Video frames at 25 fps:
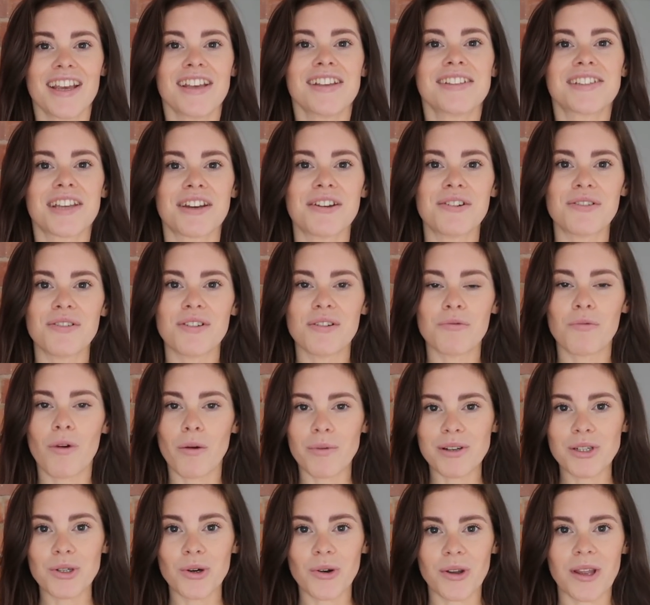So what
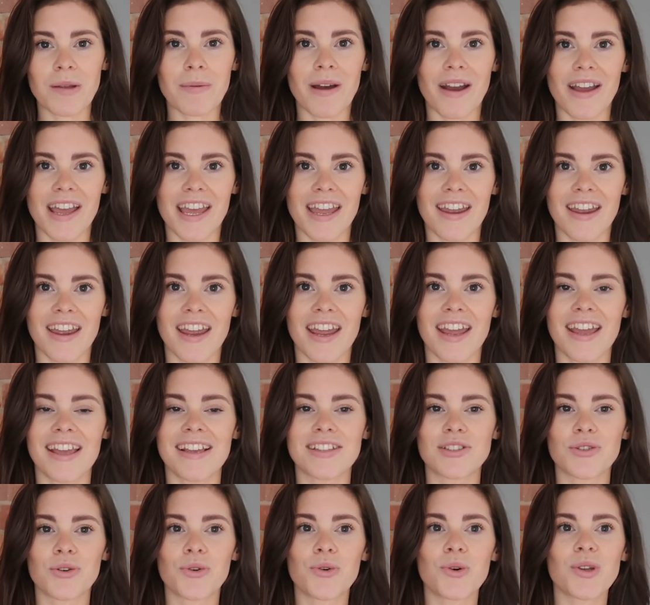we're talking about here
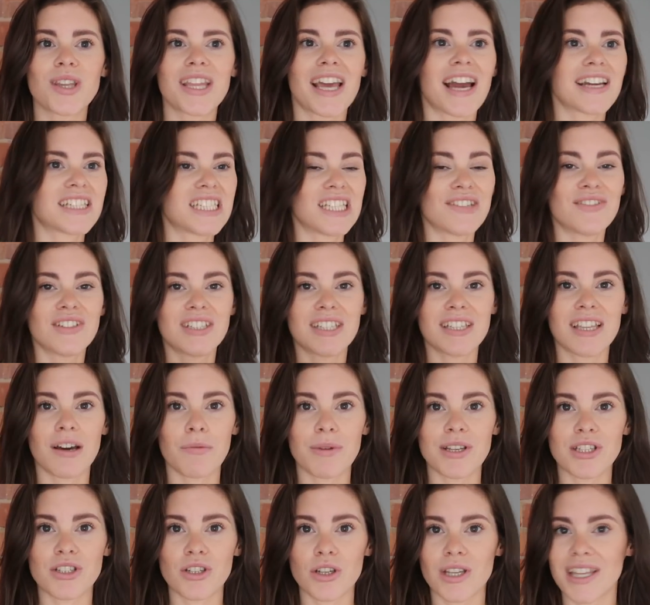is all the activity that
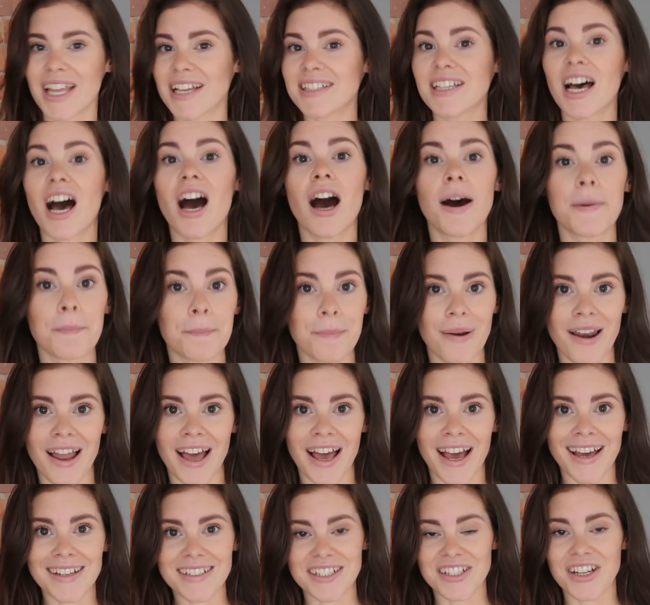we do that's
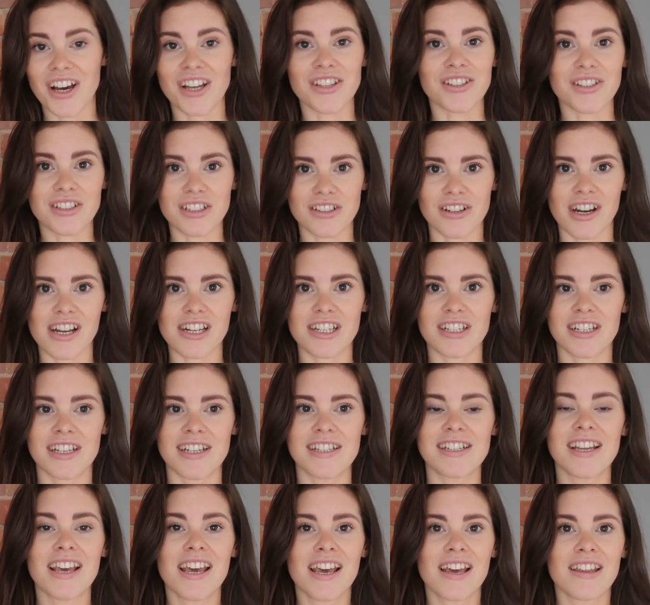unplanned and
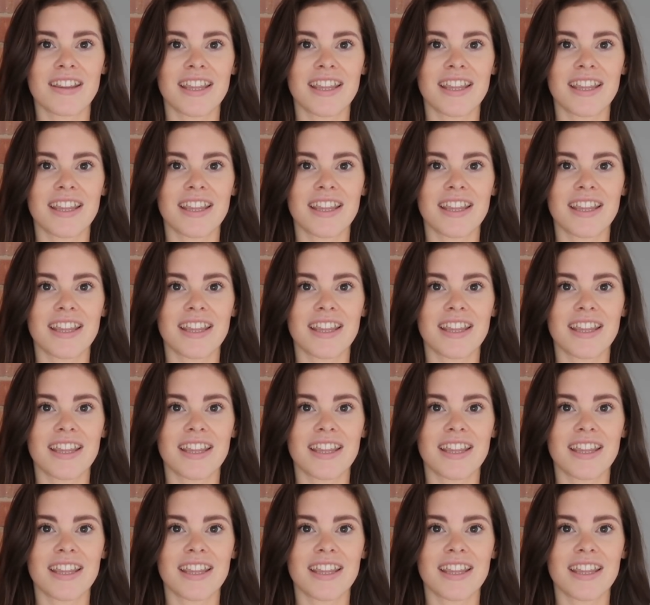unstructured.